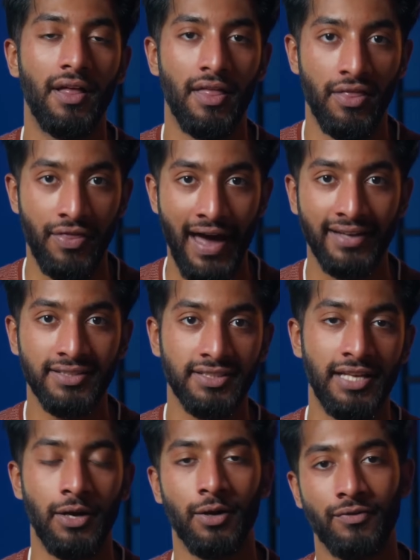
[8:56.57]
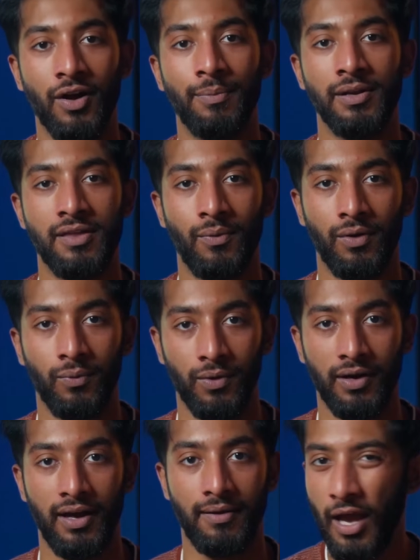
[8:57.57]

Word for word: That is the standard of company they want to work at.